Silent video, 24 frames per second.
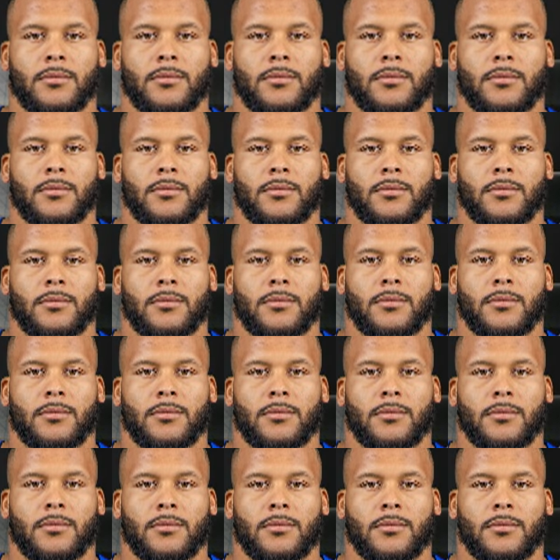
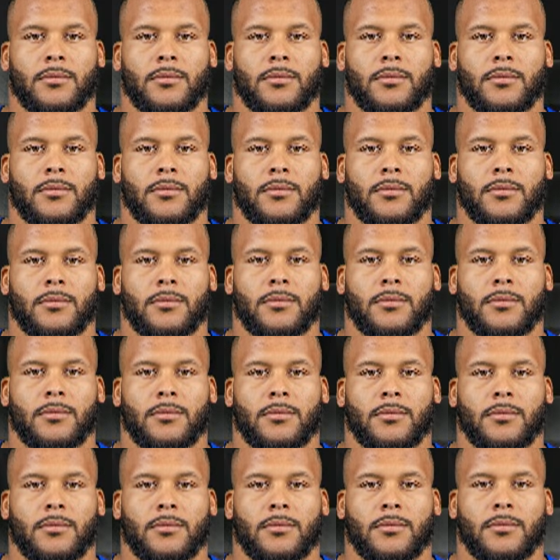
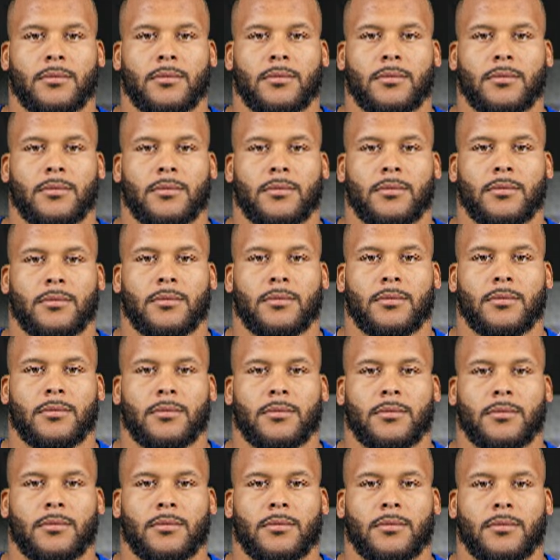
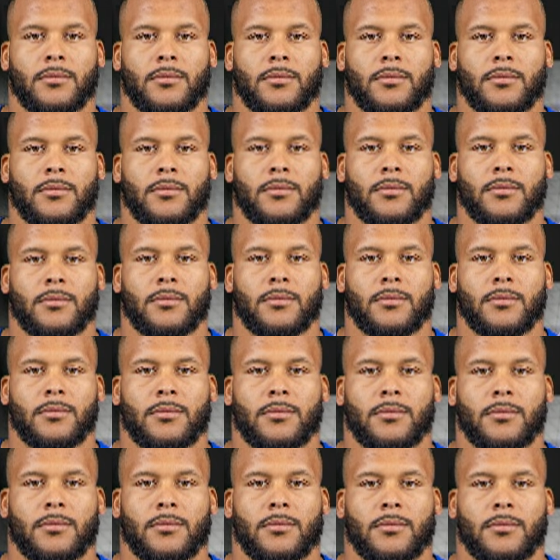
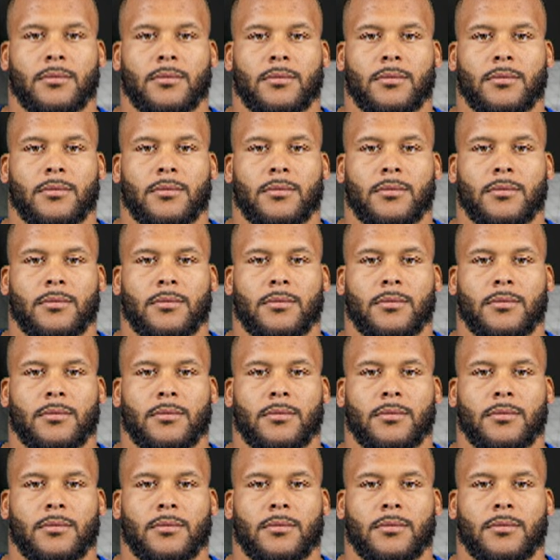(not speaking)